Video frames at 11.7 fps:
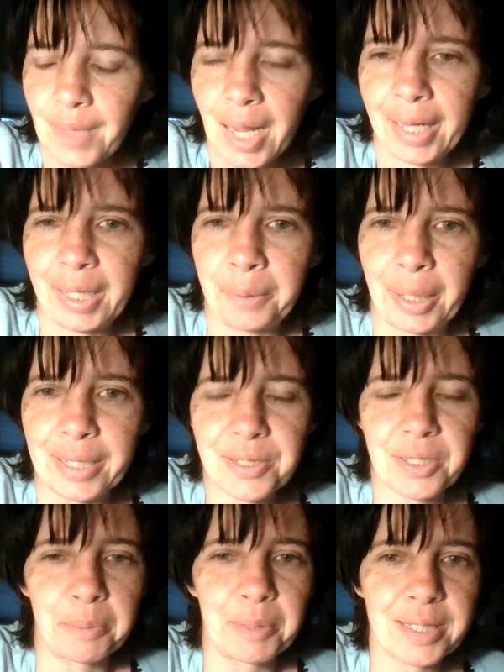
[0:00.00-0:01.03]
Anyway,
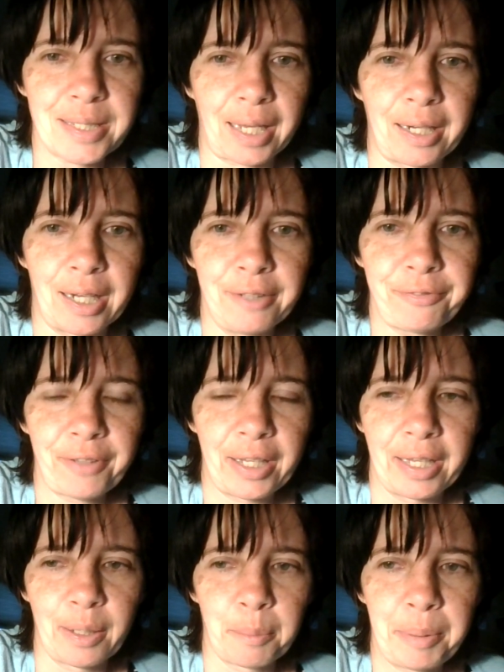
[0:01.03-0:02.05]
so I'm going to sign off
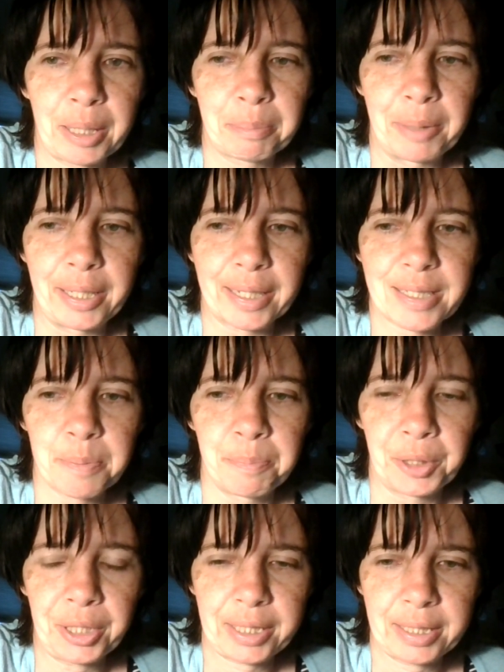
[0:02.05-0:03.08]
and pick my next
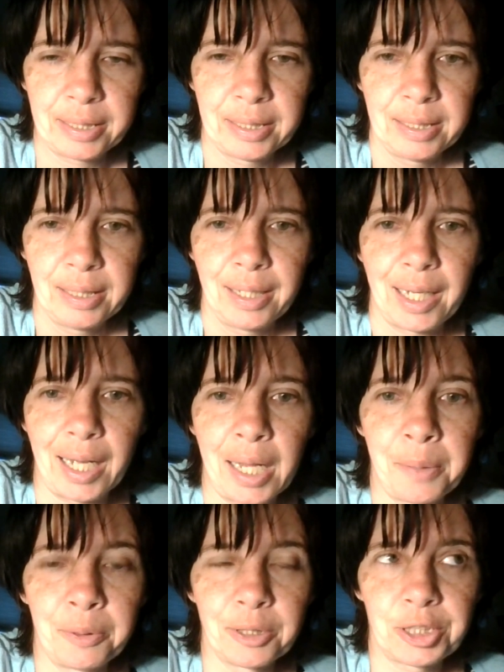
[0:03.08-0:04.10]
book. I
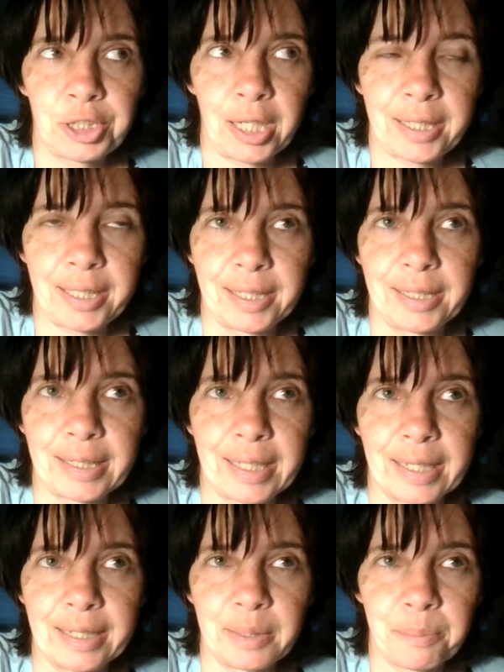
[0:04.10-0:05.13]
will check in
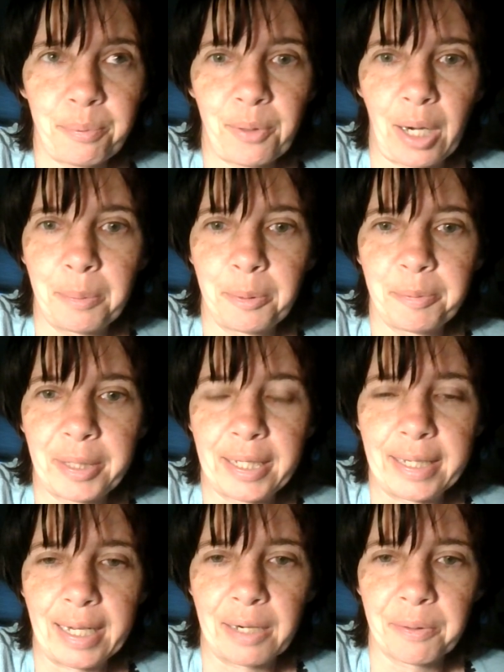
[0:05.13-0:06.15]
again probably
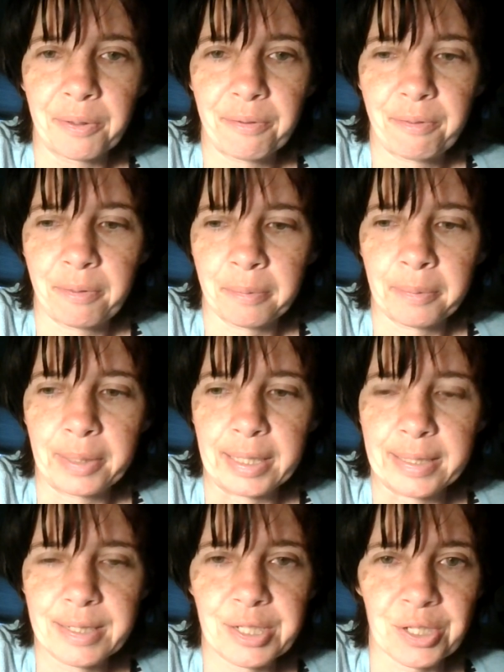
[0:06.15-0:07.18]
in hour
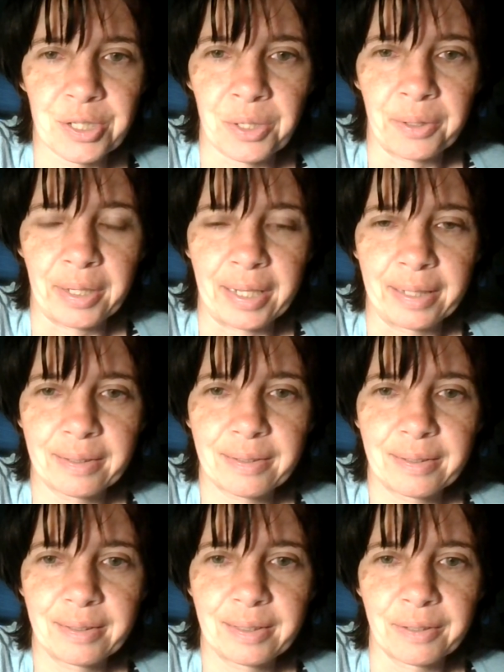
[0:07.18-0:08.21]
3, just so that I
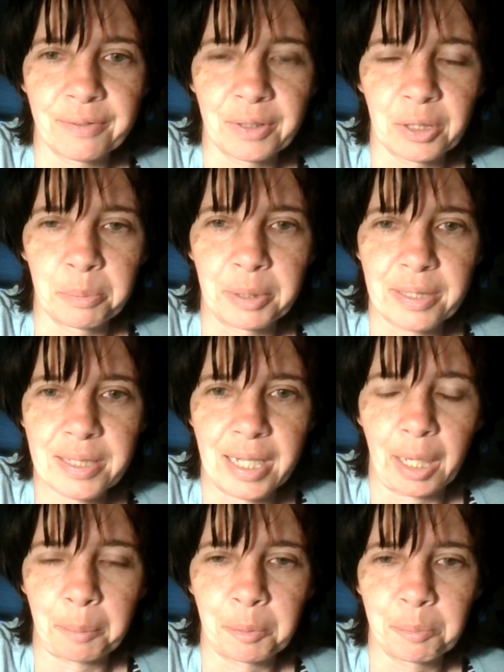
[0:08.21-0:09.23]
give a little bit of
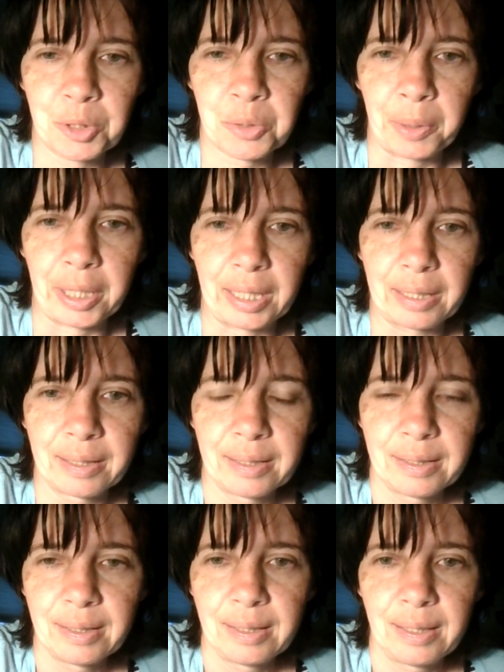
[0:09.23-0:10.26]
time in between.
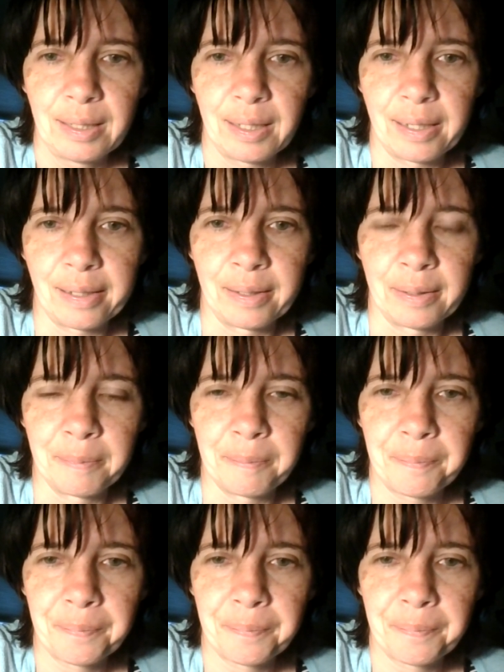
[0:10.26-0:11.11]
I'll